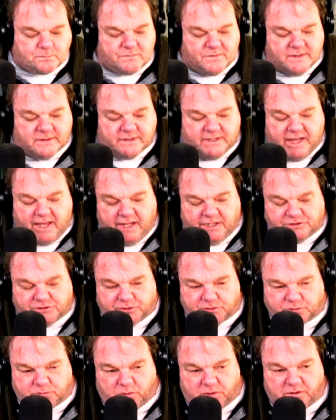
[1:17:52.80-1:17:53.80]
And
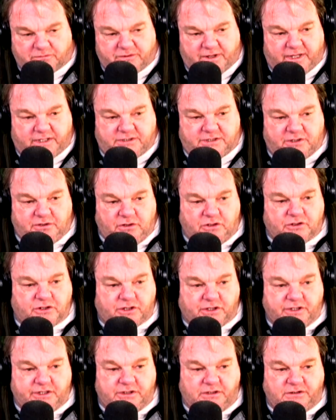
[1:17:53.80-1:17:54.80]
cancer is one of
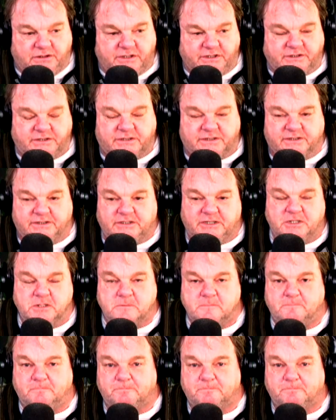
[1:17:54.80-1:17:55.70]
1,800 illnesses